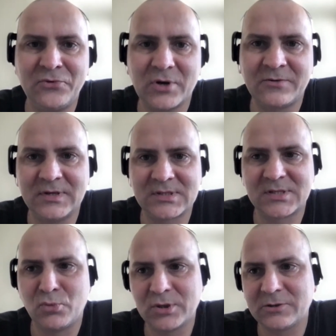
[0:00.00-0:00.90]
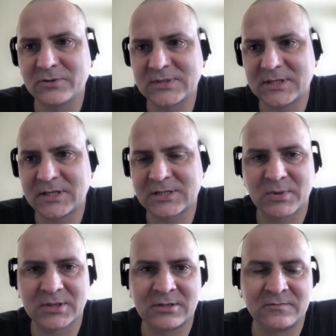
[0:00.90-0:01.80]
work with the model that
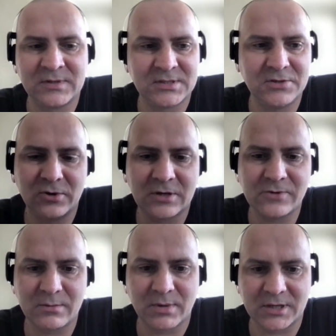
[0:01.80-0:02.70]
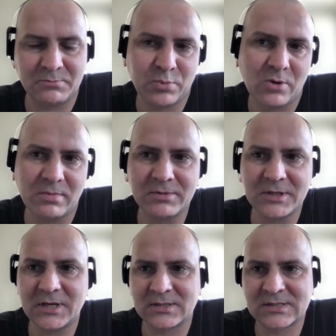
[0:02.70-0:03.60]
exported with Nuoka library.
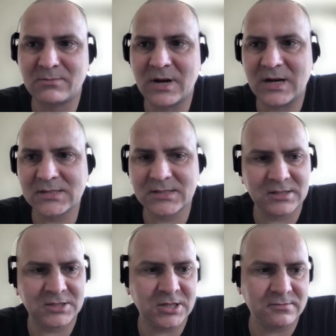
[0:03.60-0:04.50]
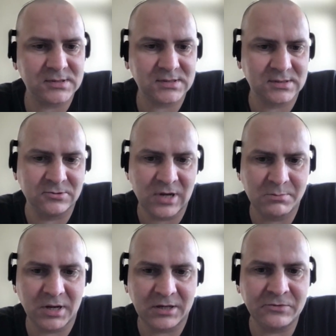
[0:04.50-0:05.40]
Probably some other Java
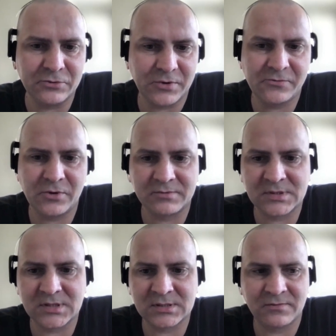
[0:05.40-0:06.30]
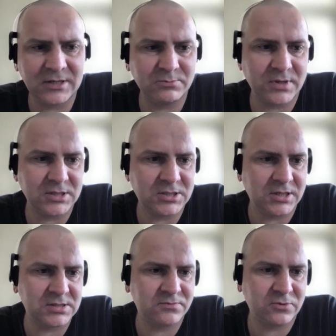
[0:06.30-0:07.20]
library will work with this fine, but
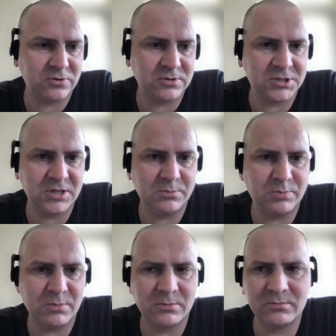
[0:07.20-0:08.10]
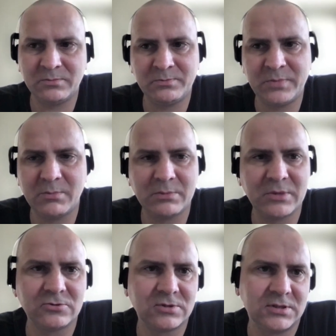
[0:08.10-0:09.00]
as for
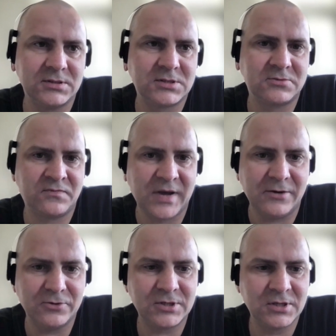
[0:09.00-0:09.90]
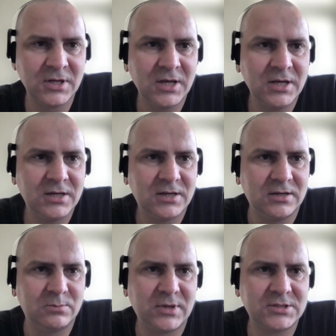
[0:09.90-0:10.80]
PMML, it failed.
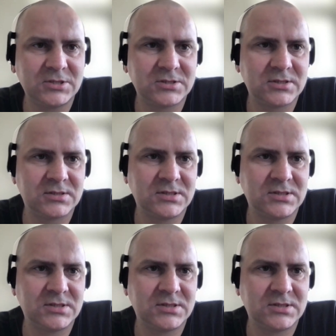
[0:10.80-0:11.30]
But